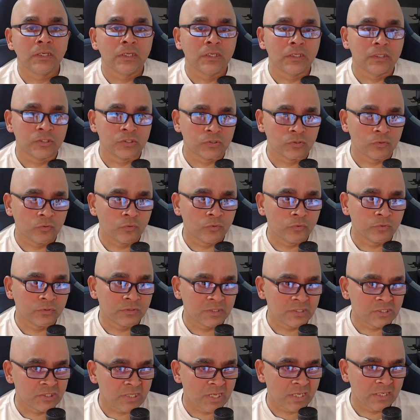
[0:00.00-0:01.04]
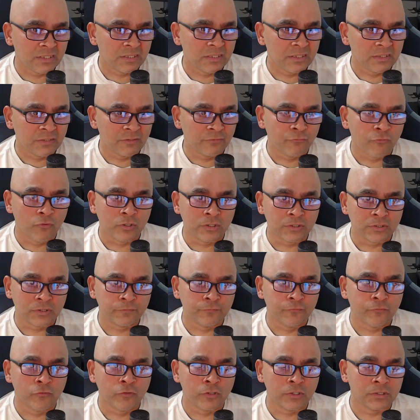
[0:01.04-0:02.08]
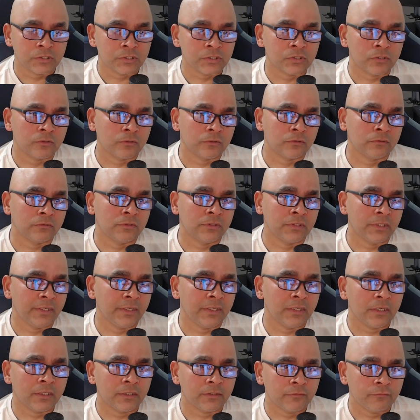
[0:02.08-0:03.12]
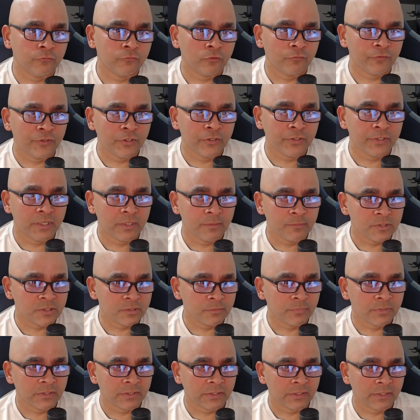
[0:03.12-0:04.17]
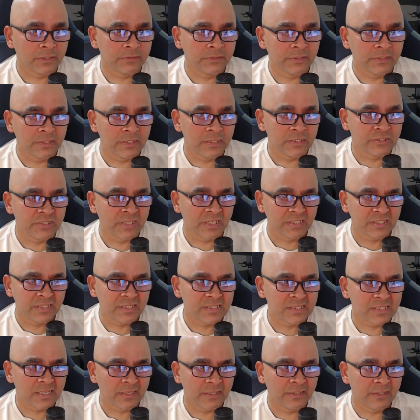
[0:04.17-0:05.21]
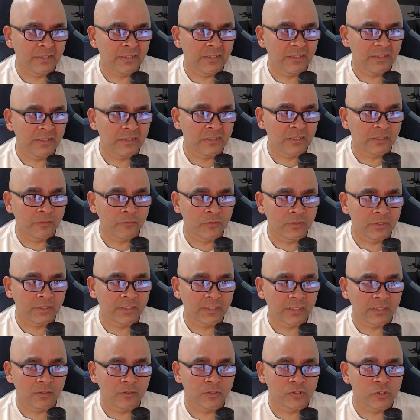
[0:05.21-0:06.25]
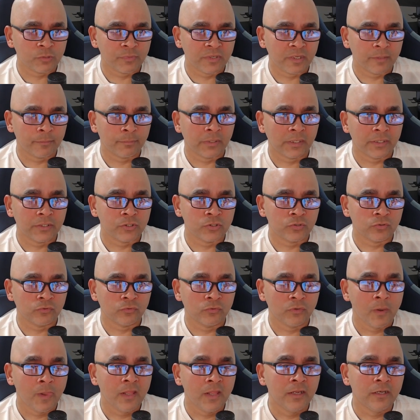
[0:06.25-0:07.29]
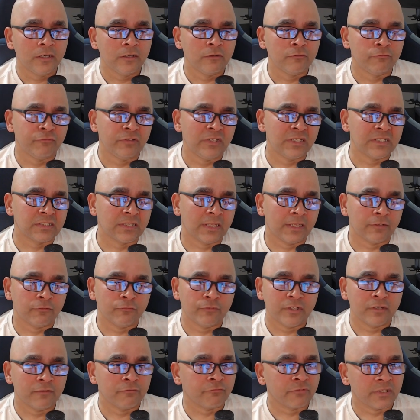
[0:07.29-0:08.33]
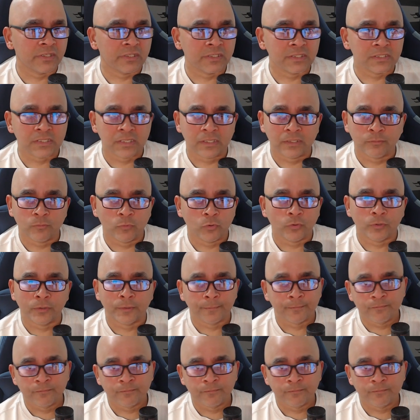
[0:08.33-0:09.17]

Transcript: So this channel uh, focus, focuses on 3D art for video games, but uh, the techniques I cover can also be applied to fields like VFX and more.